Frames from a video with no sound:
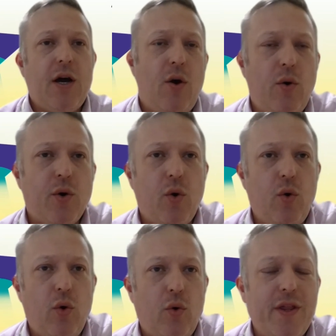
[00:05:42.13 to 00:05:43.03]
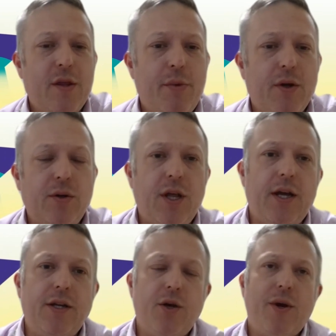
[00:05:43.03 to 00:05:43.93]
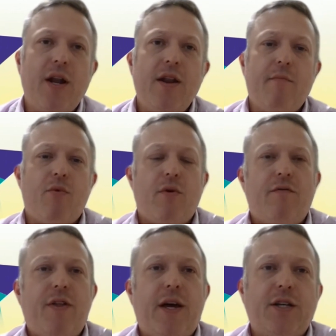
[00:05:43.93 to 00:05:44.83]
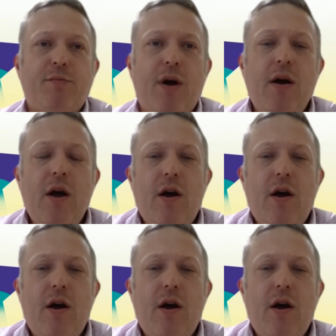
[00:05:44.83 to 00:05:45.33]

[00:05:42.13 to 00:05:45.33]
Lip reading: on call or in the building doing a number of things, but